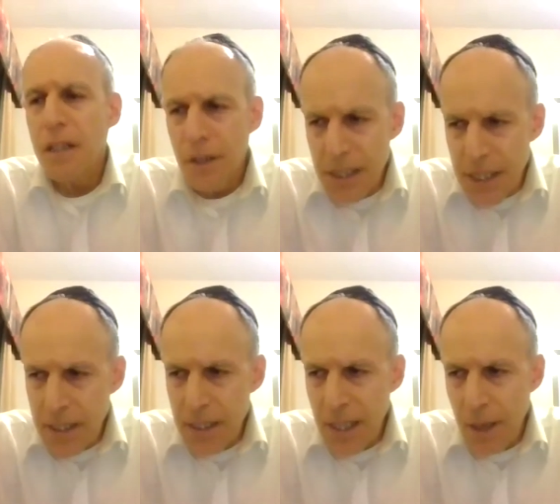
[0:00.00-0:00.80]
There's
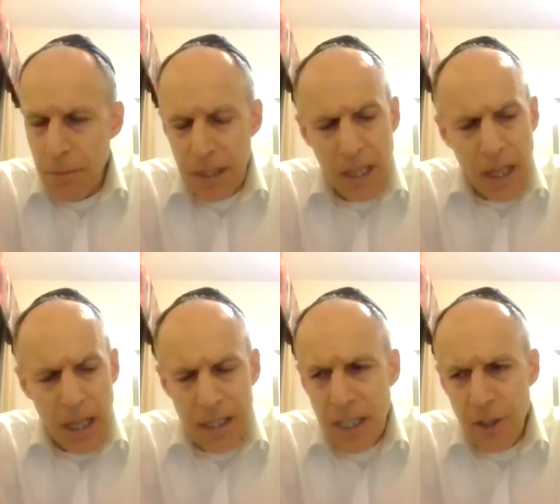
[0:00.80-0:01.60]
six of them. And
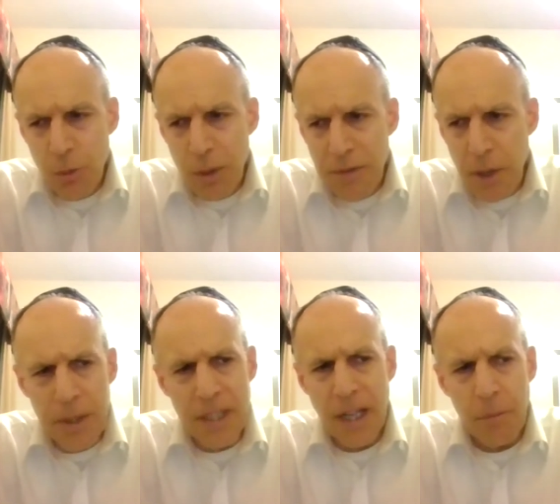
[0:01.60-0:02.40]
as I was
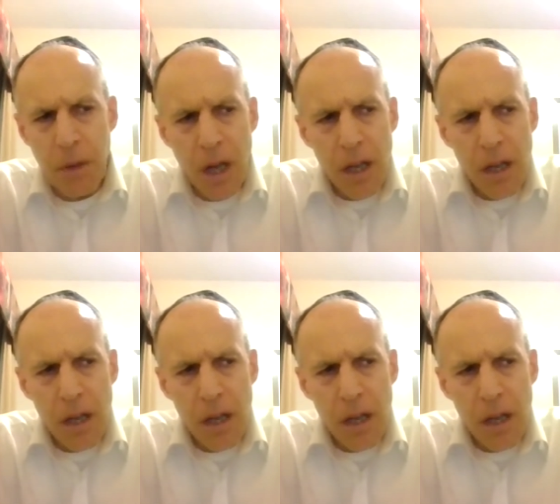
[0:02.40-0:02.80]
reviewing them,